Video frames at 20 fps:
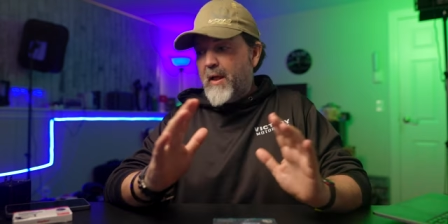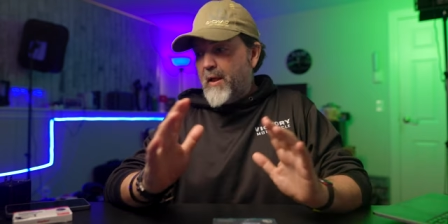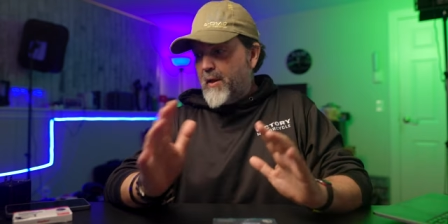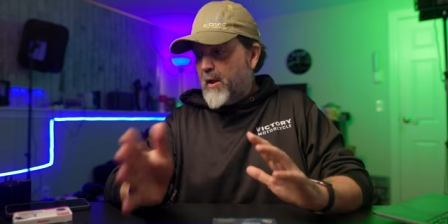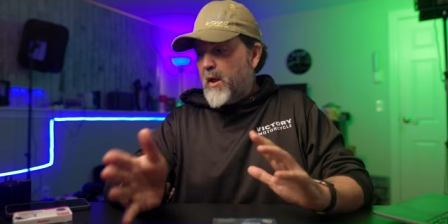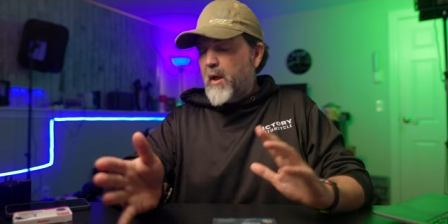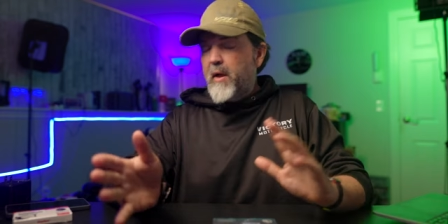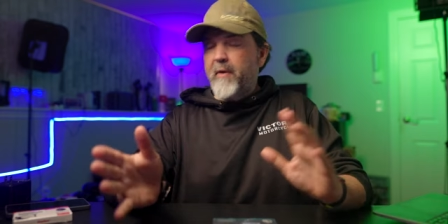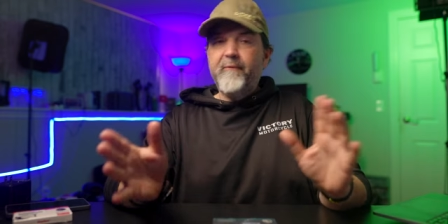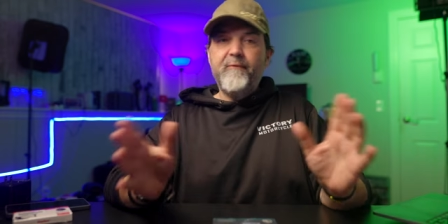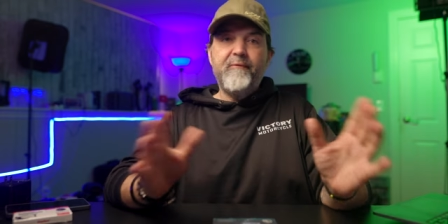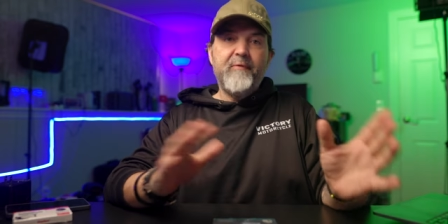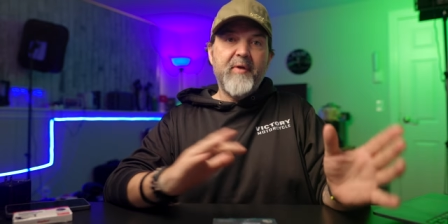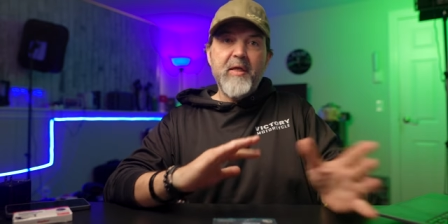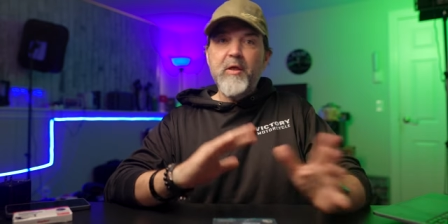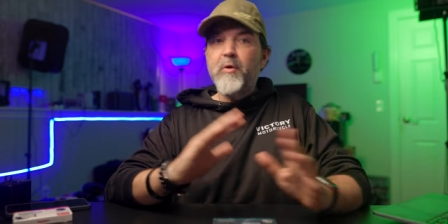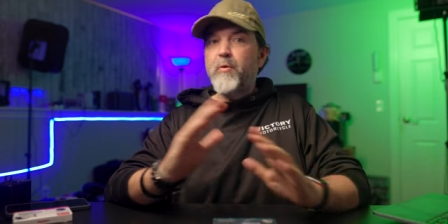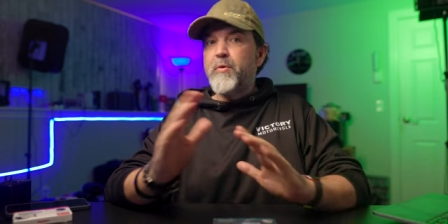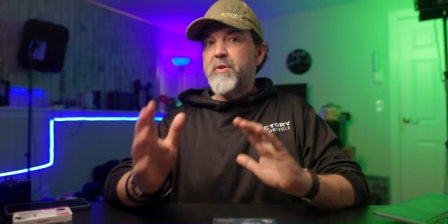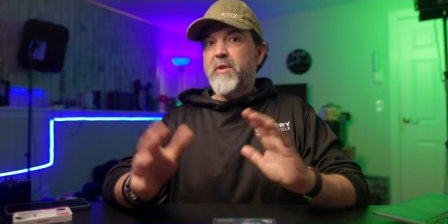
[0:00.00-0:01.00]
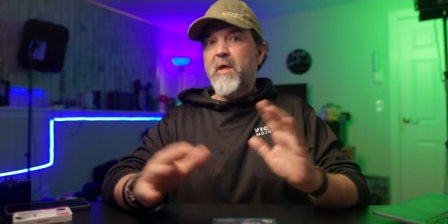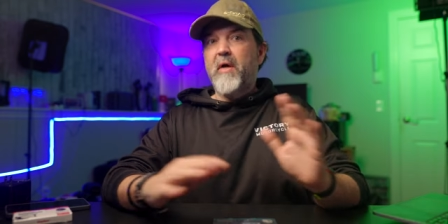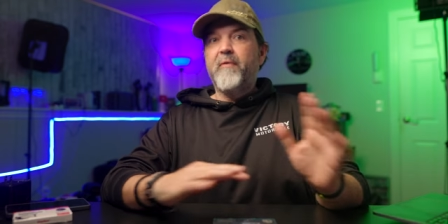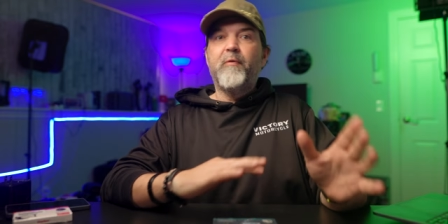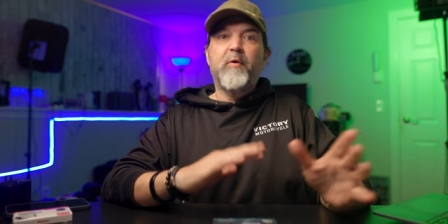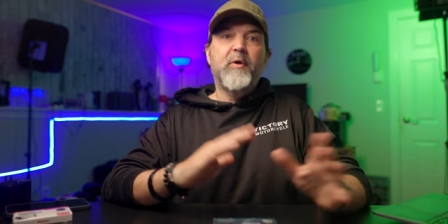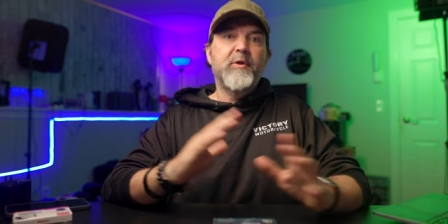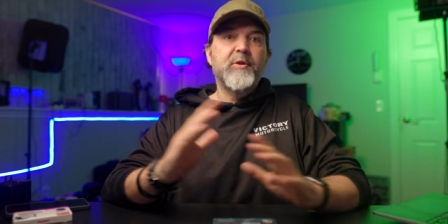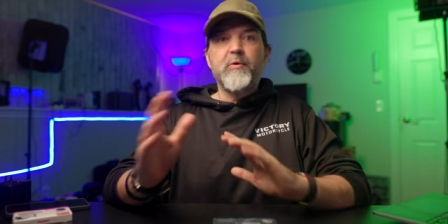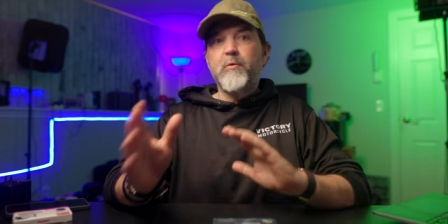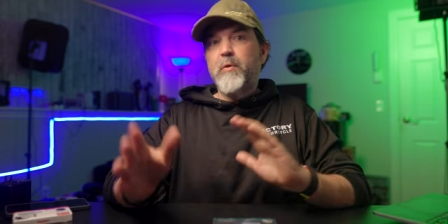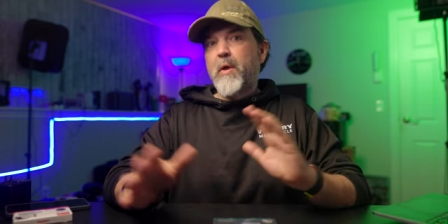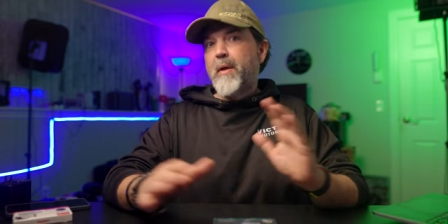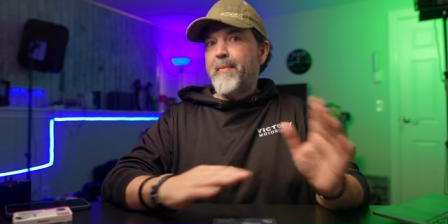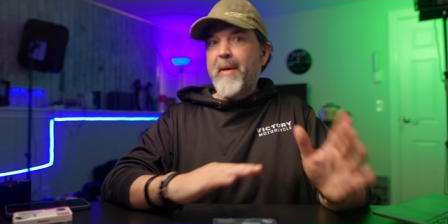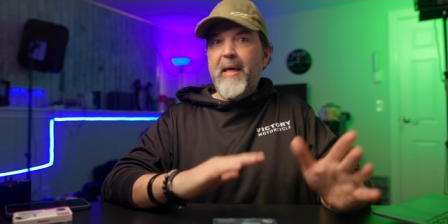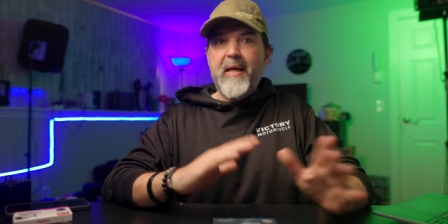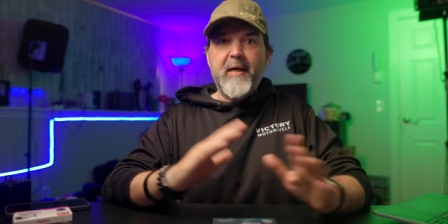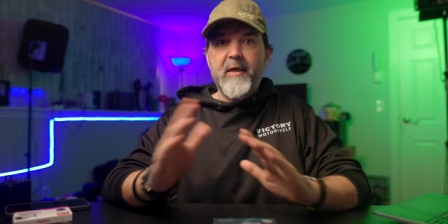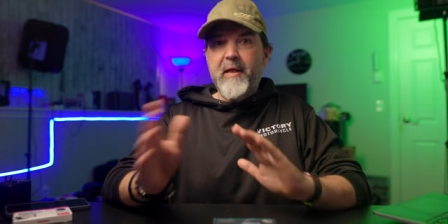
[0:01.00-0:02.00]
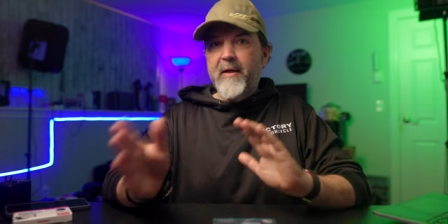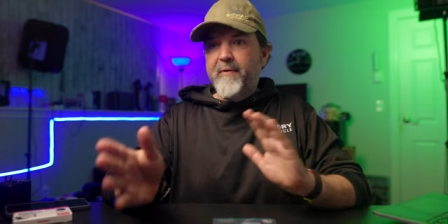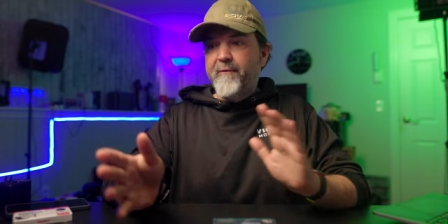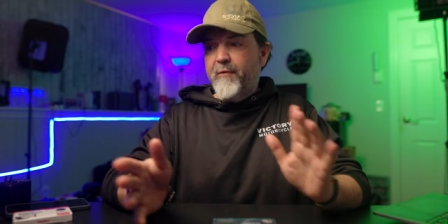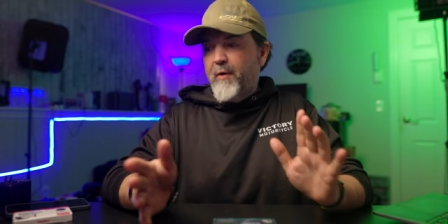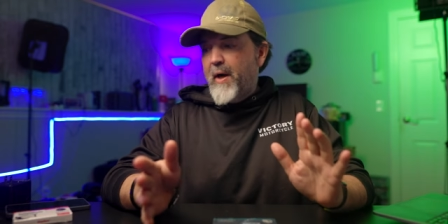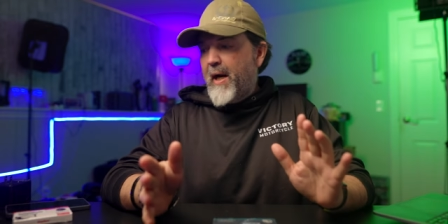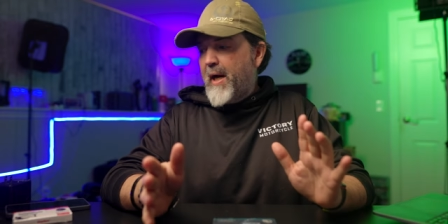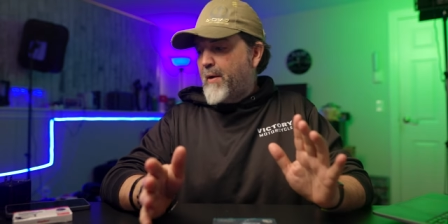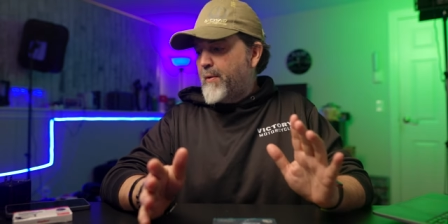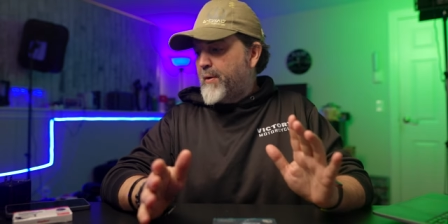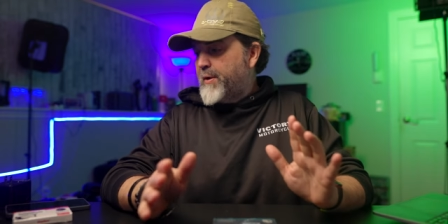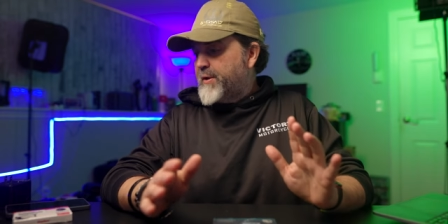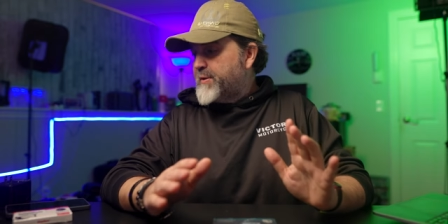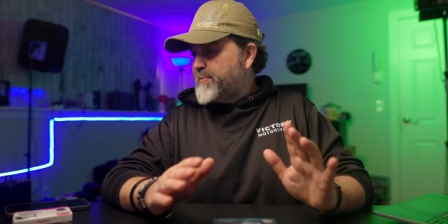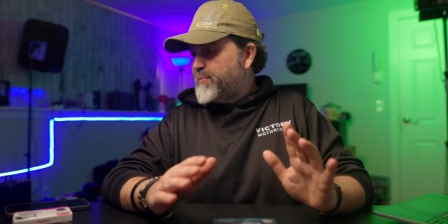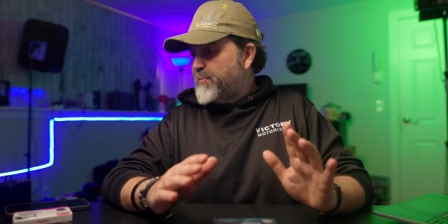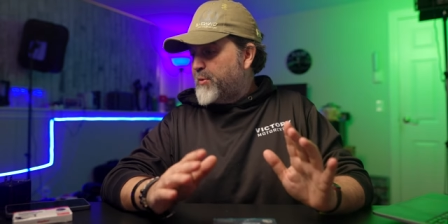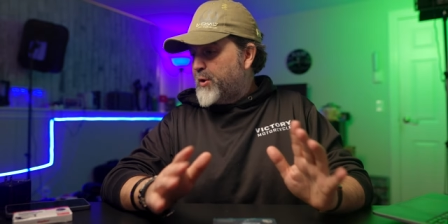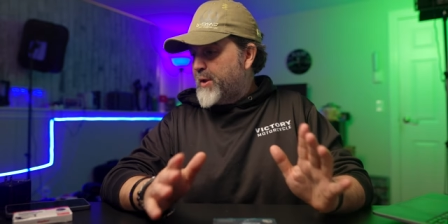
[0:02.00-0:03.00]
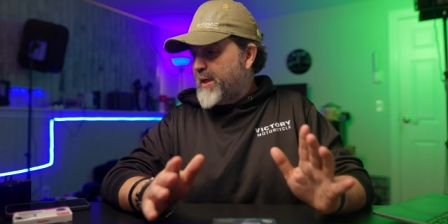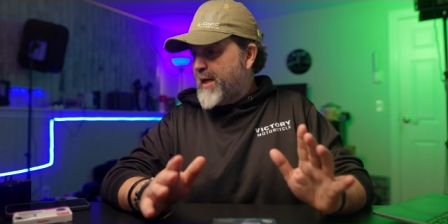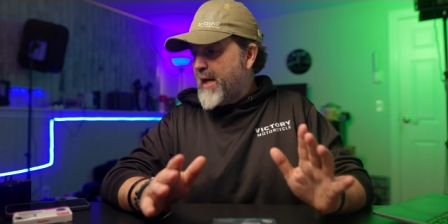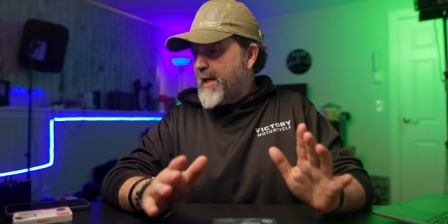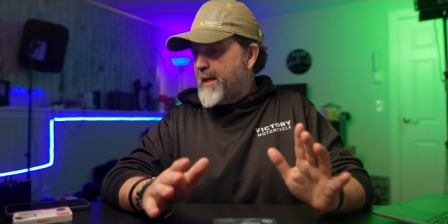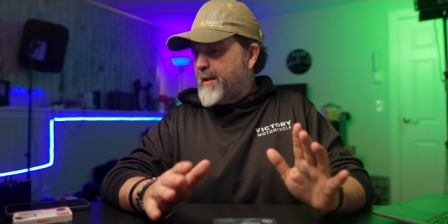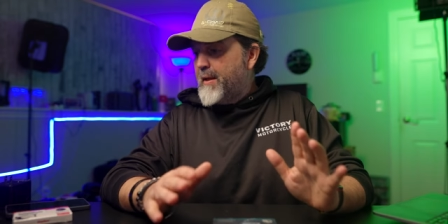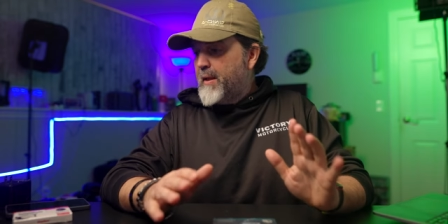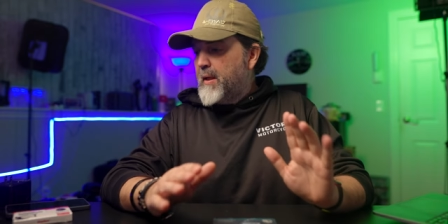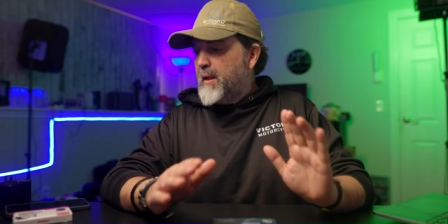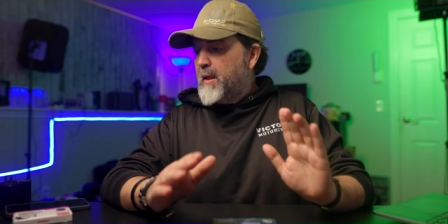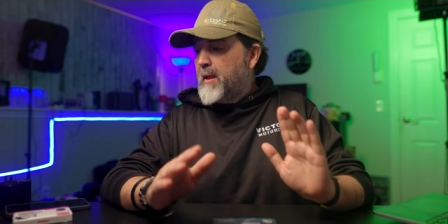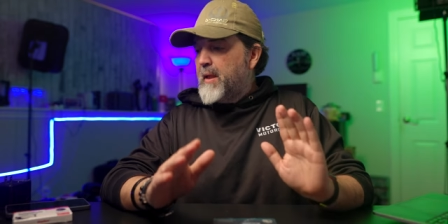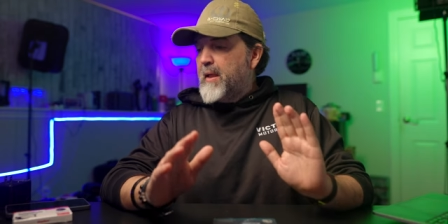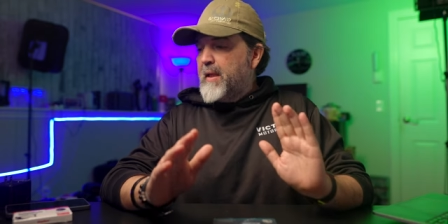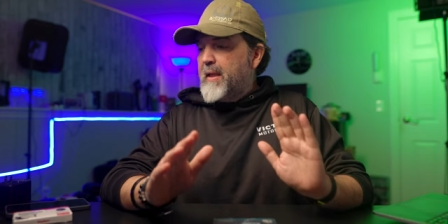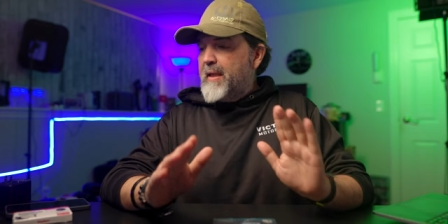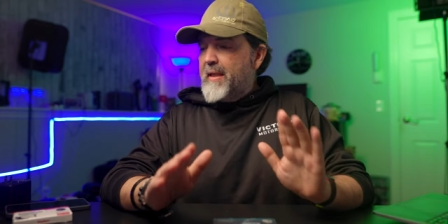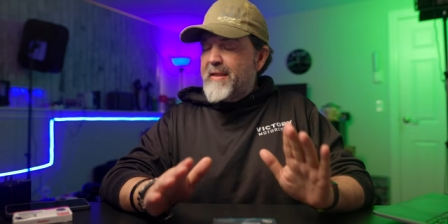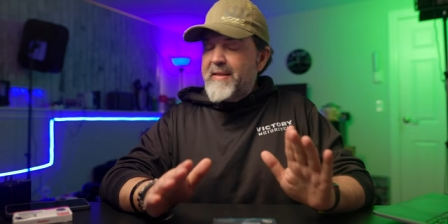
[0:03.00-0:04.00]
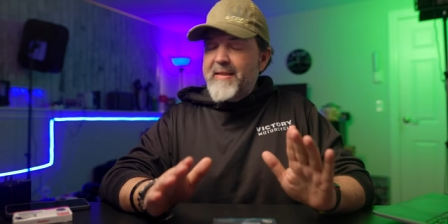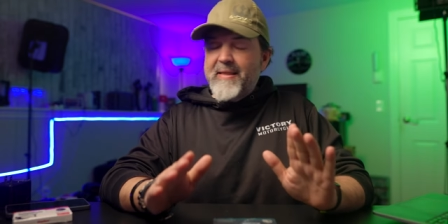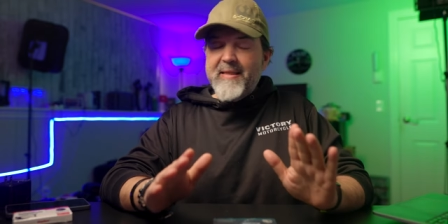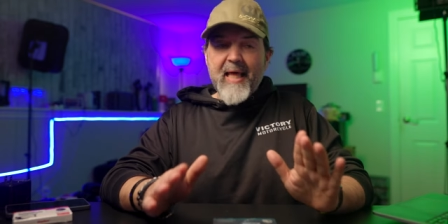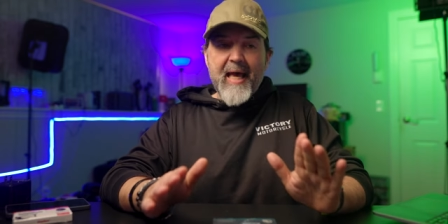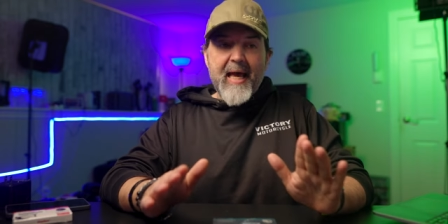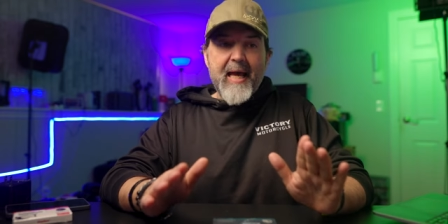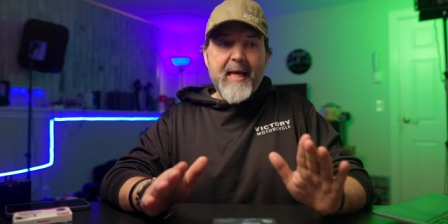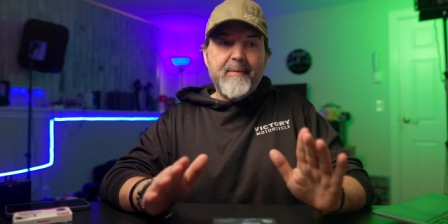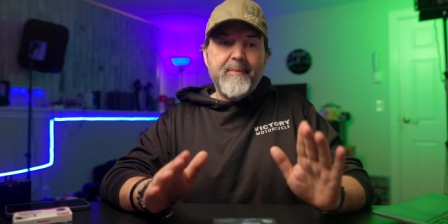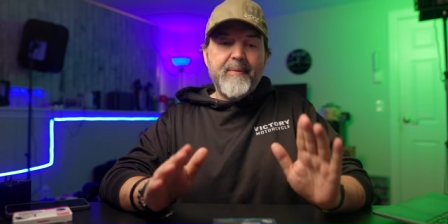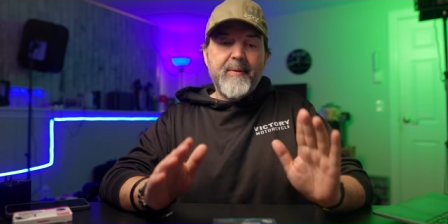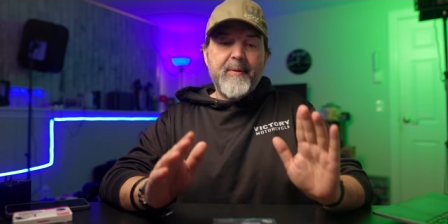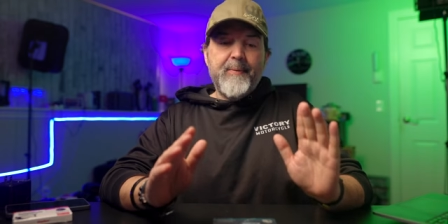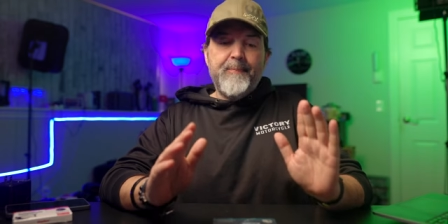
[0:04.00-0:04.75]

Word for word: a lot of video software, so I'm editing for hours per day, is that